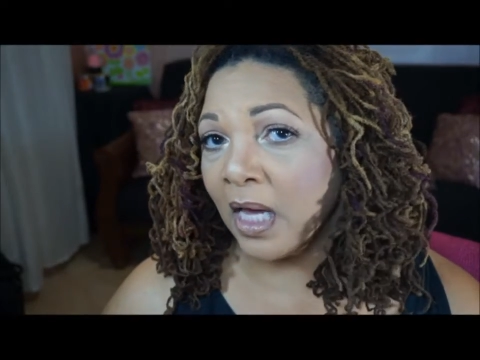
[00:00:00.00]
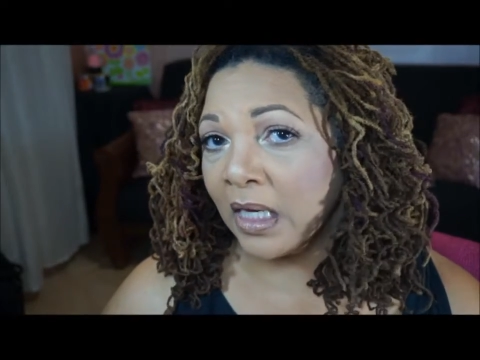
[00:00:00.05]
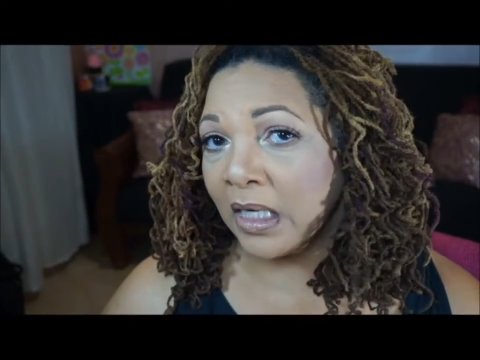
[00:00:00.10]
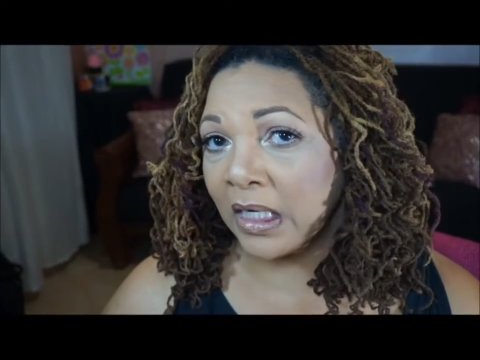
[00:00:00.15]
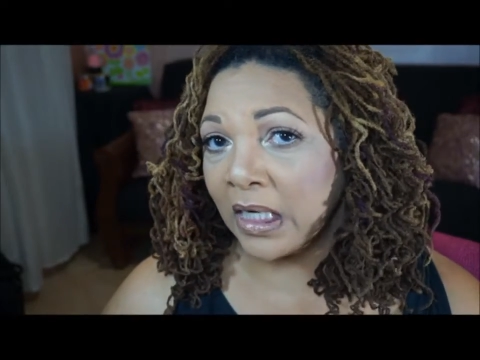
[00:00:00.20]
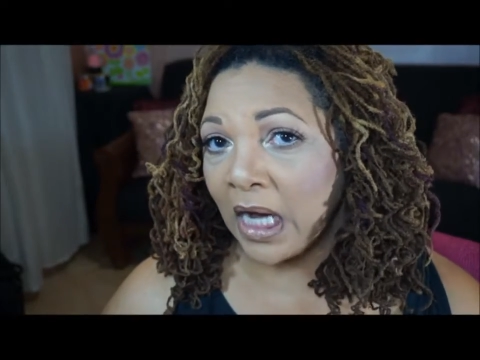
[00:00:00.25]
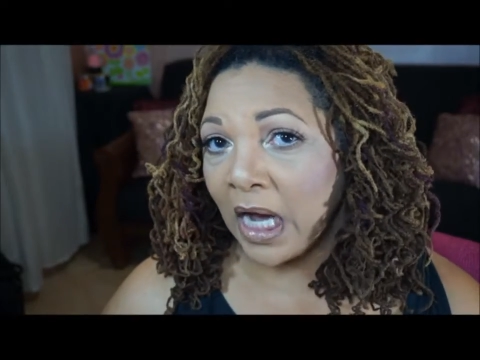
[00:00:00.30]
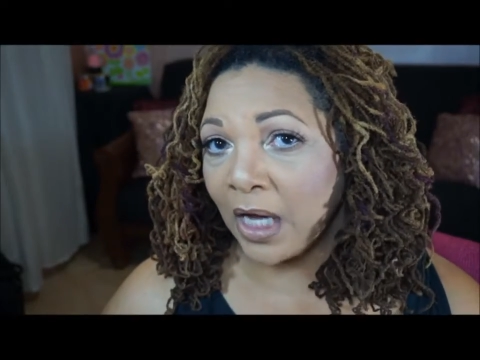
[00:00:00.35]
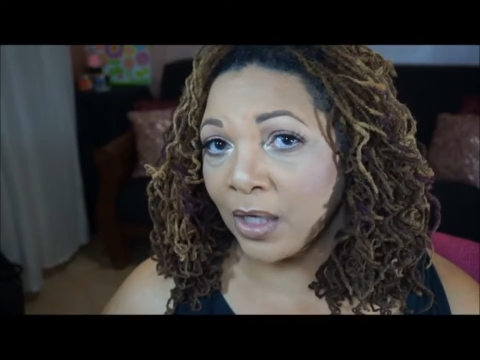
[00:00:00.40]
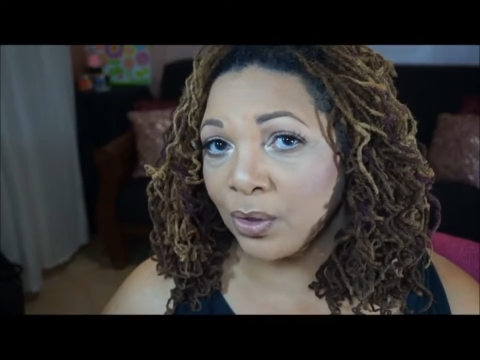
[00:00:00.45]

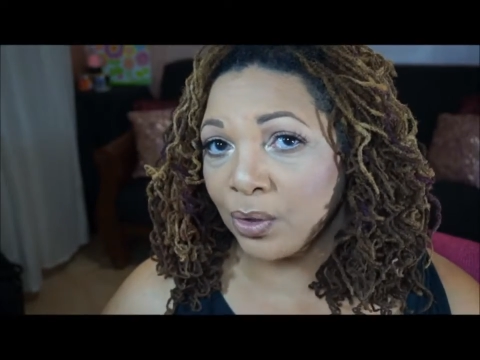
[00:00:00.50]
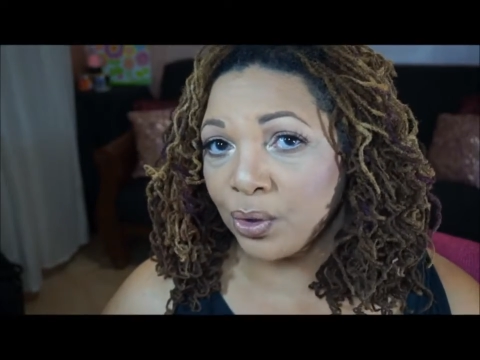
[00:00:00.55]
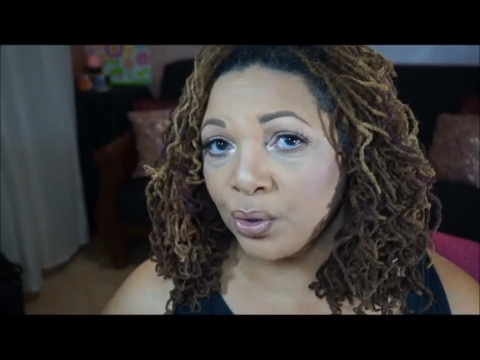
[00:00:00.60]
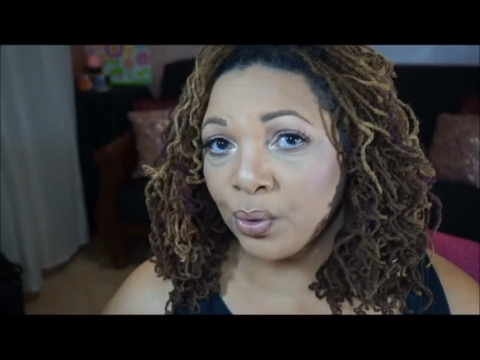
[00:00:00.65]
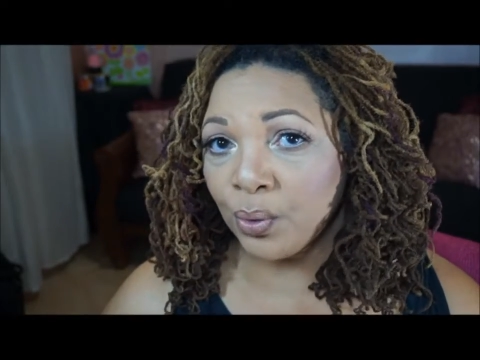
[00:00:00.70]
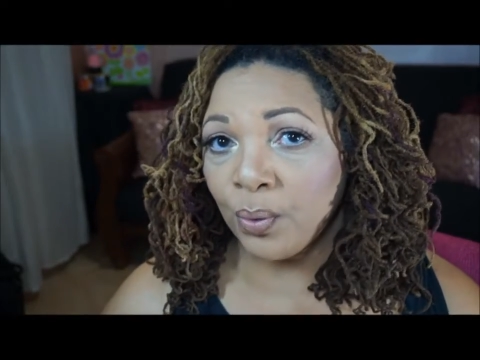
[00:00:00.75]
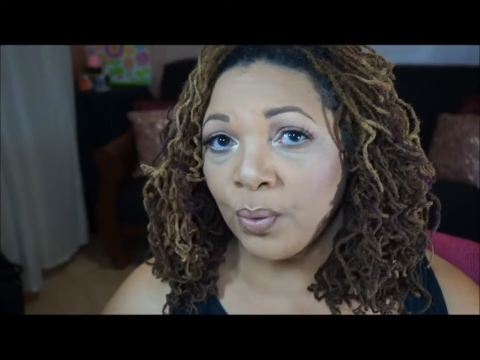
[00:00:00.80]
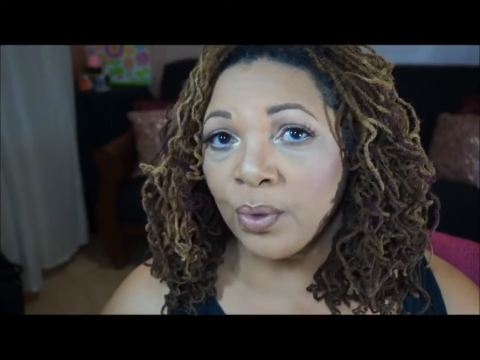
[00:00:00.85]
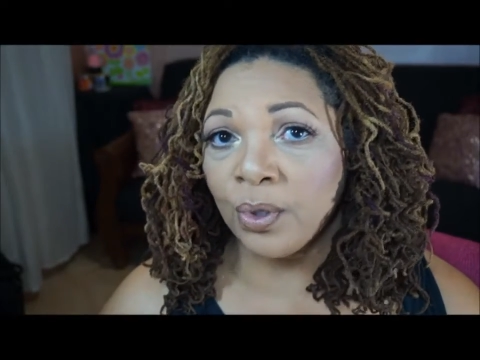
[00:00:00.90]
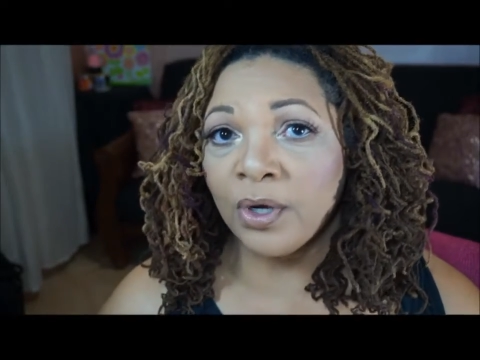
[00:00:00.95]

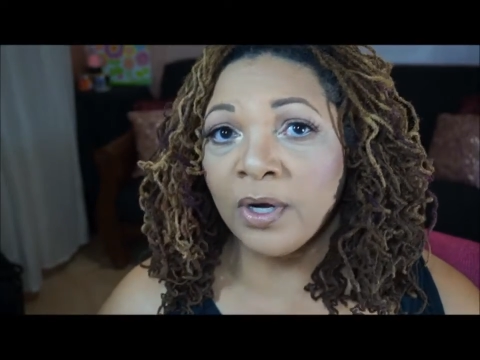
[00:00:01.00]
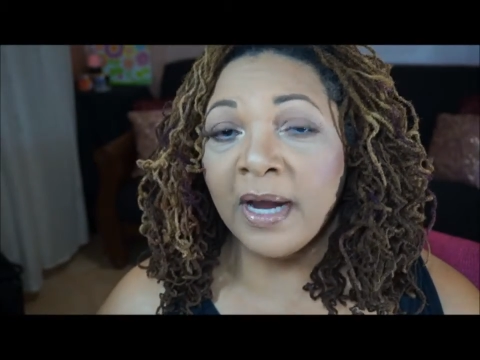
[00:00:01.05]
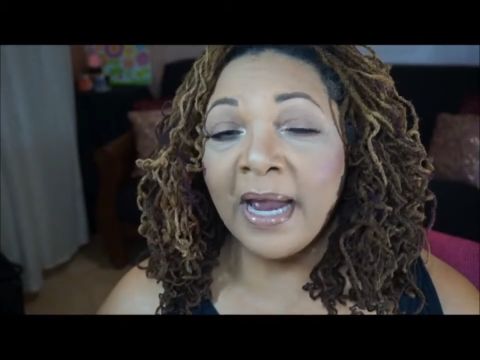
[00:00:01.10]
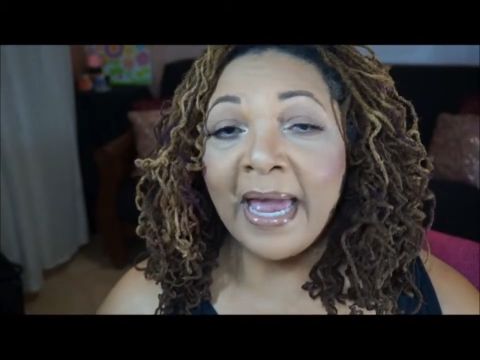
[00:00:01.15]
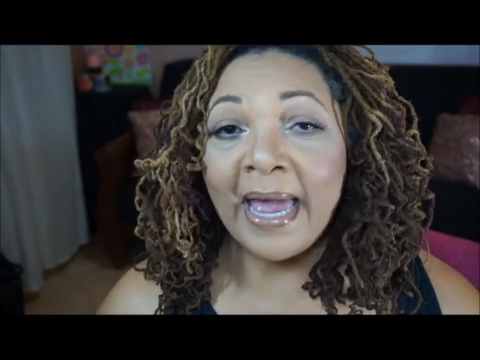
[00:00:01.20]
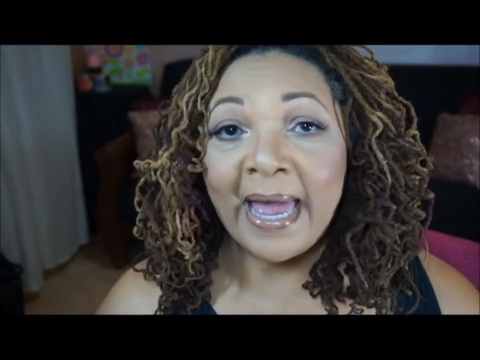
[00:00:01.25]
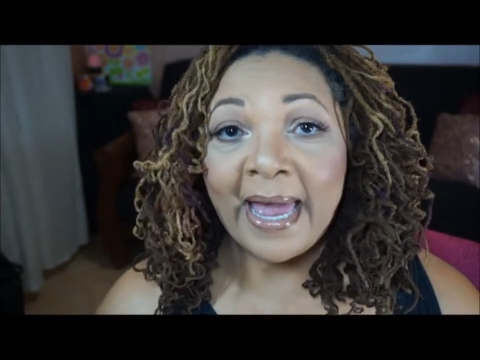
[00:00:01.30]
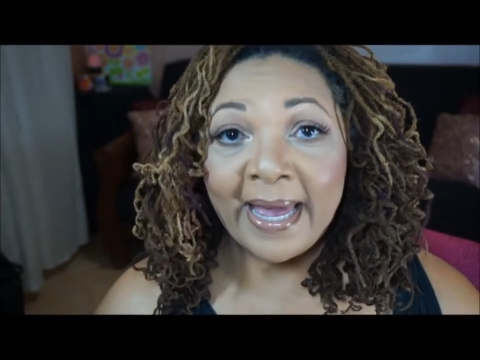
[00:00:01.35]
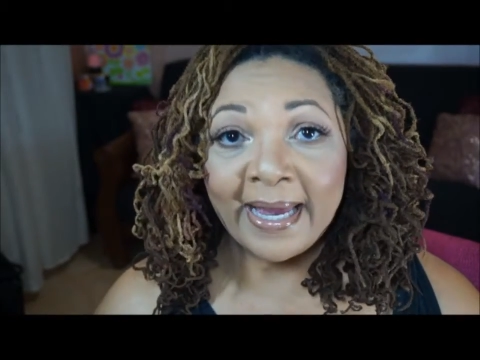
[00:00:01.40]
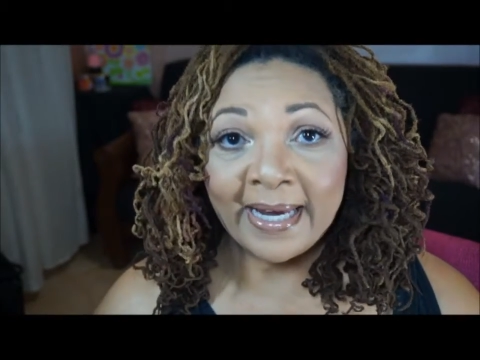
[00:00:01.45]
contour,
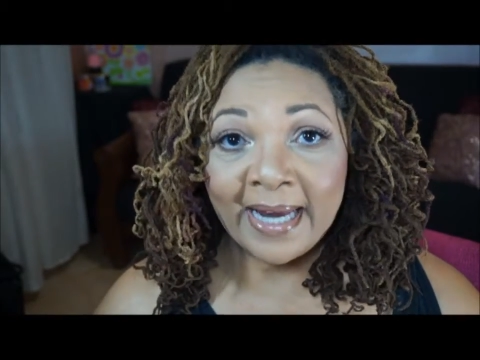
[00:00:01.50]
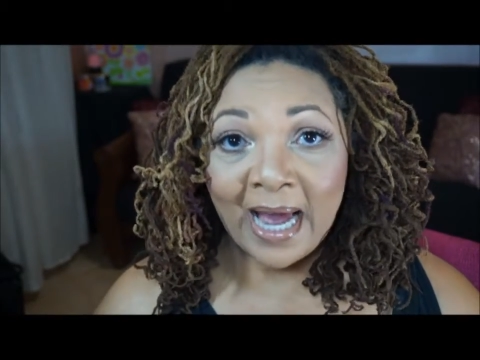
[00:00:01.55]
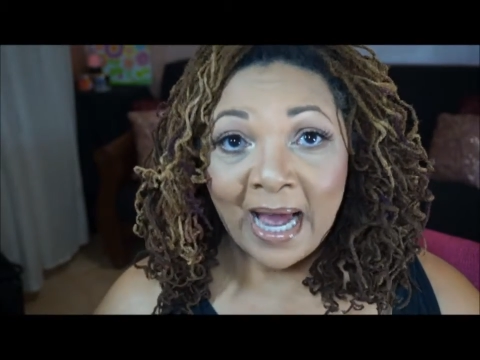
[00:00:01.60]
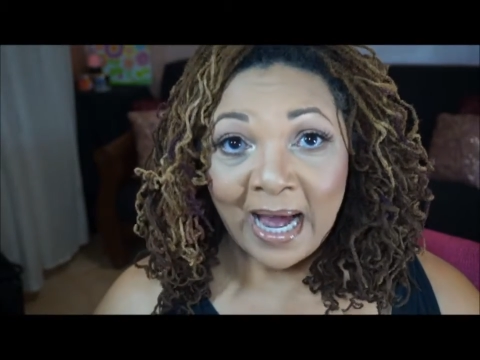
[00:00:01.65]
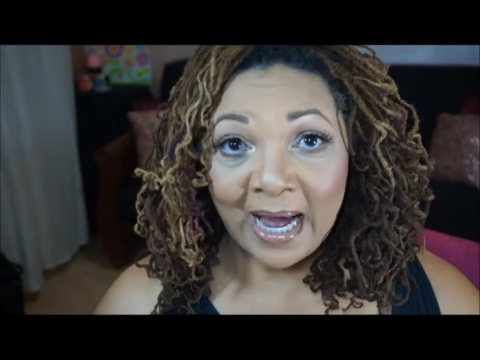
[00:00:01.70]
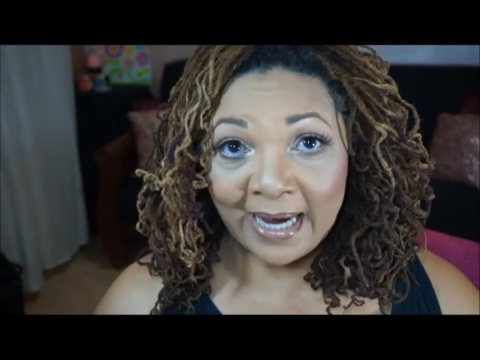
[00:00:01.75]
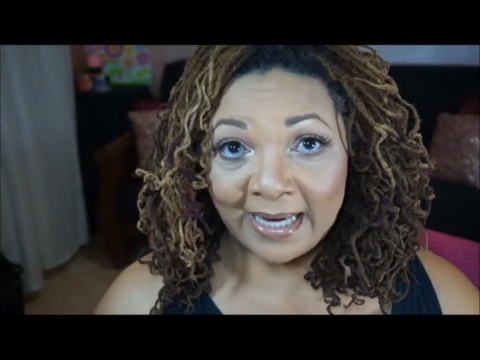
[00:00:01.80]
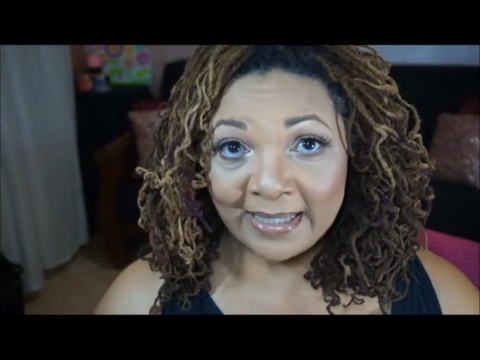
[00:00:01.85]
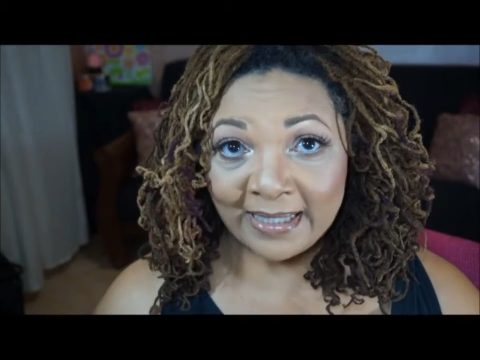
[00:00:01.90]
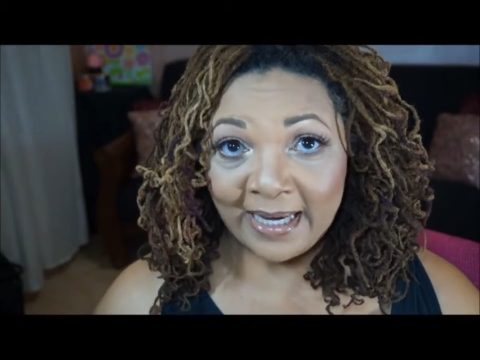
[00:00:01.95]
and
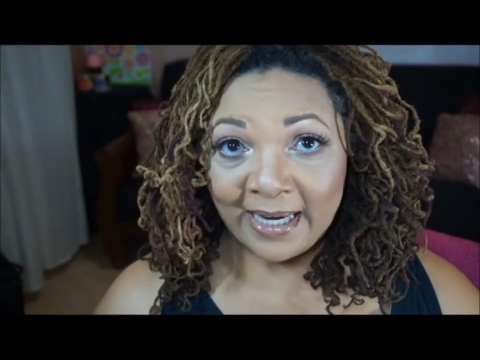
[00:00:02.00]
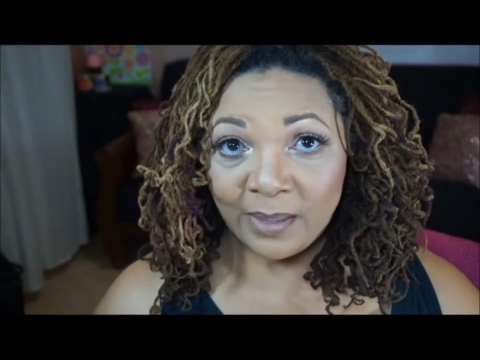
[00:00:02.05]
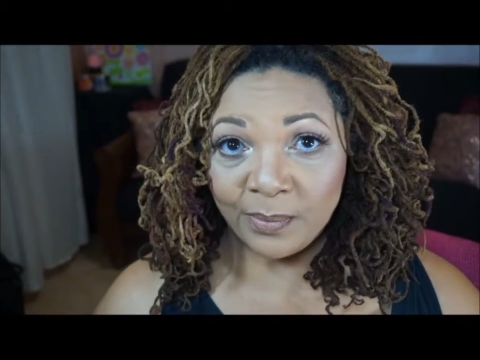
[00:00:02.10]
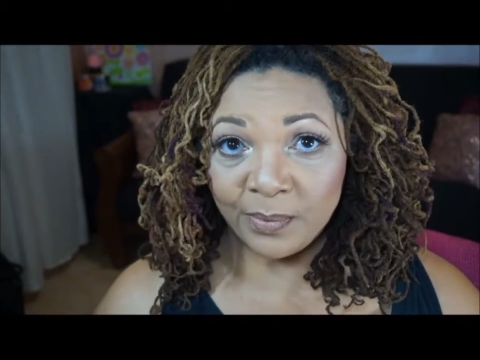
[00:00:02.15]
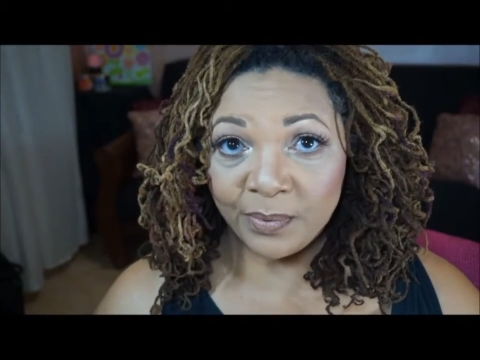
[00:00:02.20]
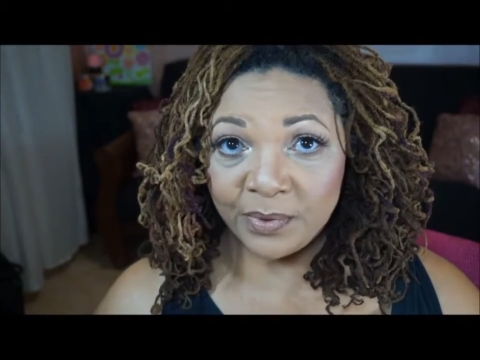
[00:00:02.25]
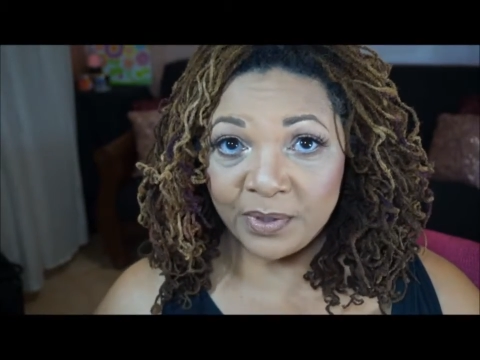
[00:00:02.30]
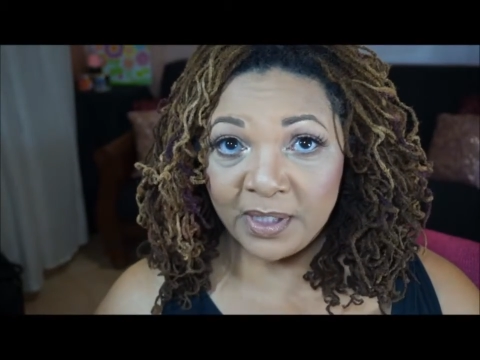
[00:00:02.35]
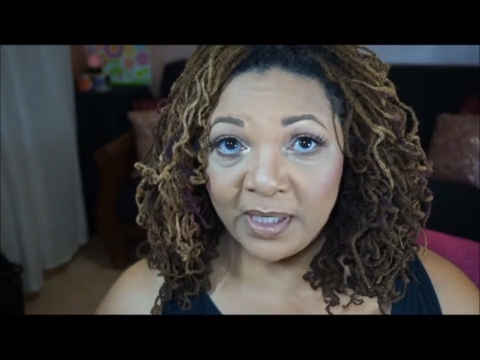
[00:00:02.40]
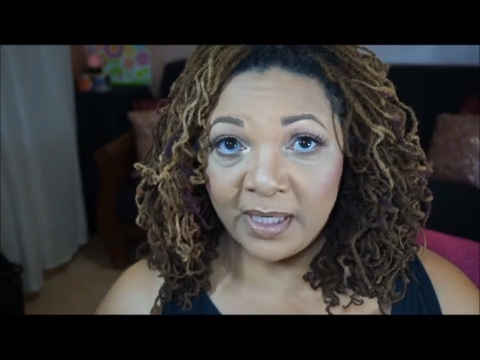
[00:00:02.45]
highlight
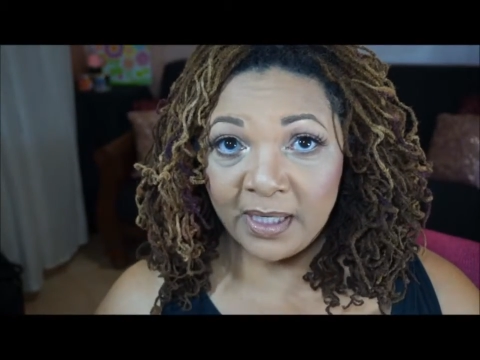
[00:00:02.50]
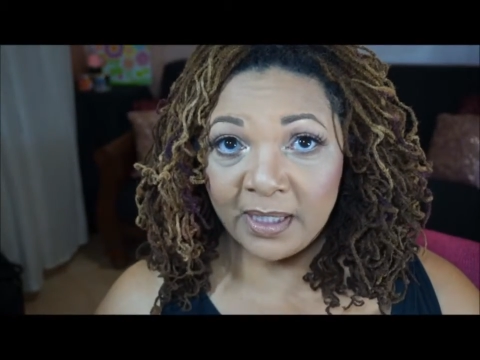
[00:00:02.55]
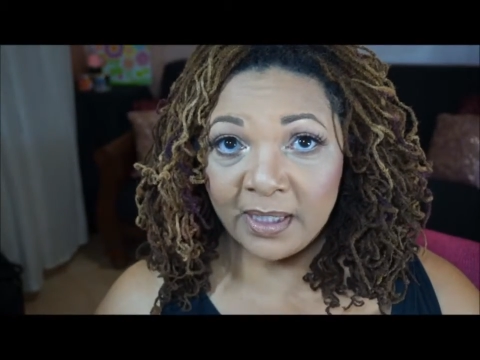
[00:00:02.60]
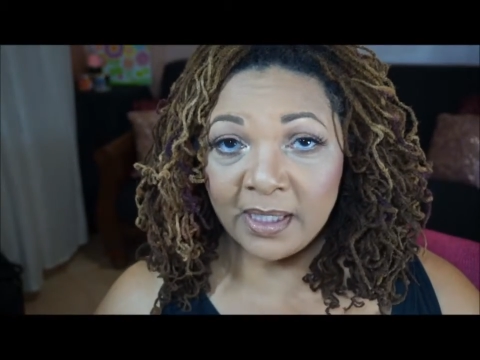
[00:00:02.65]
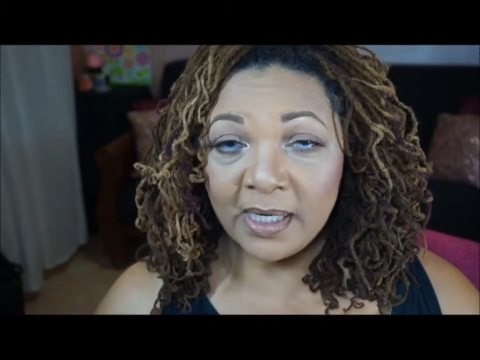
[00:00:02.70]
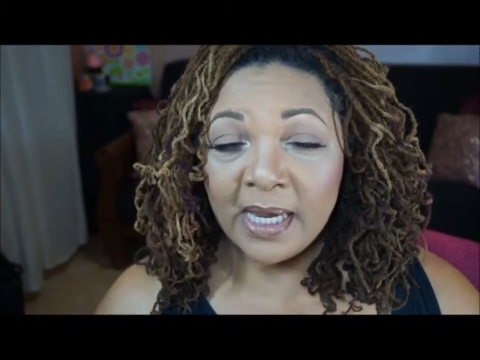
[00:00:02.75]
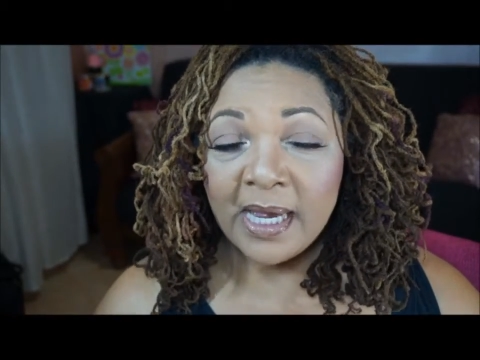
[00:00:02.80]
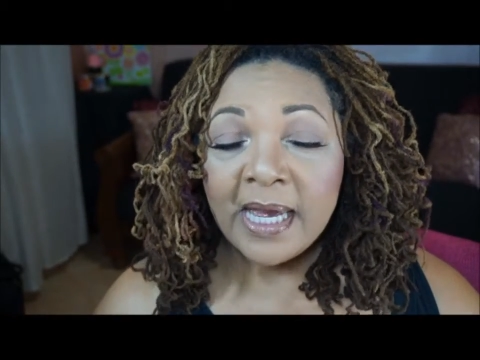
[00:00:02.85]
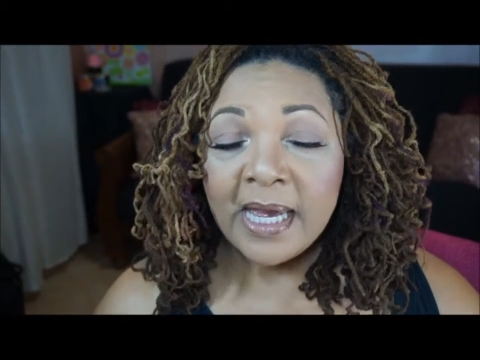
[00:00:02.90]
routine.